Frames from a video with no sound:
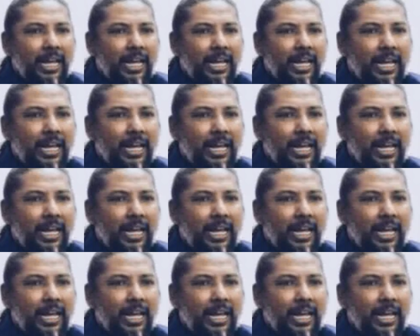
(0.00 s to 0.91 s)

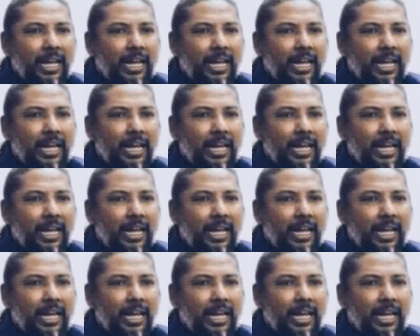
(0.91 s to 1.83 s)

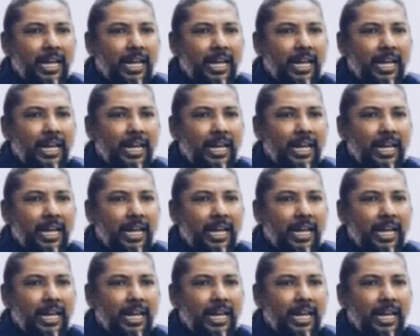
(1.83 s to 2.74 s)

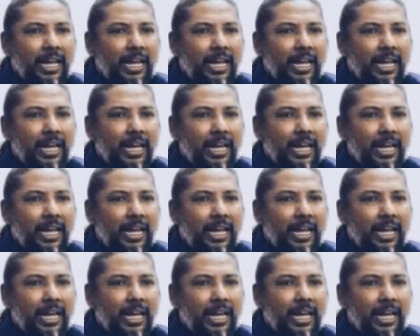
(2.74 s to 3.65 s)

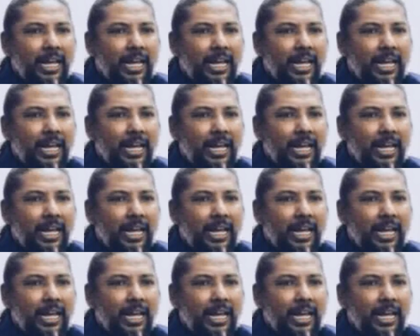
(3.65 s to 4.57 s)

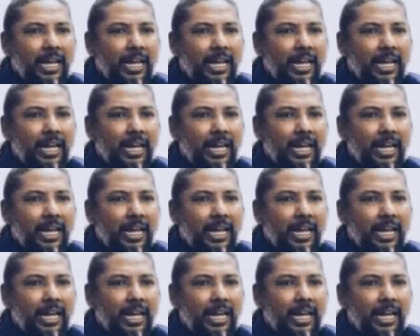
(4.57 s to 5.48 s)

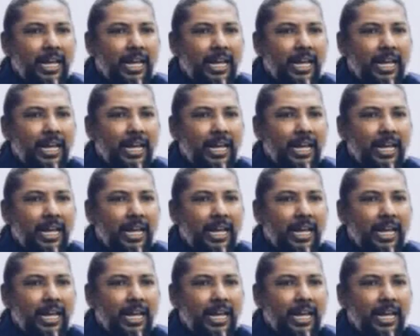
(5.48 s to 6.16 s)
This is a still picture; no speech is visible.